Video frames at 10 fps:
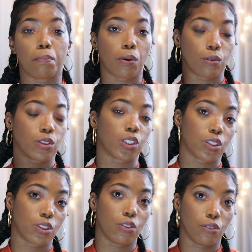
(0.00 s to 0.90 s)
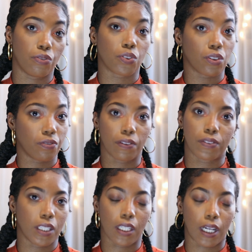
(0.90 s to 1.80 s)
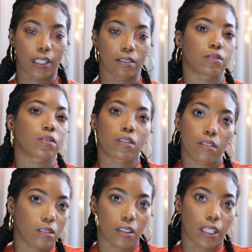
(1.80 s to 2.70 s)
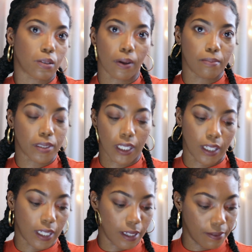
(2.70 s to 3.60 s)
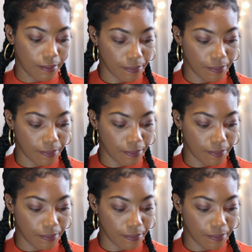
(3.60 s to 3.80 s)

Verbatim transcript: opposed to two for $15. So that's why I'm saying that.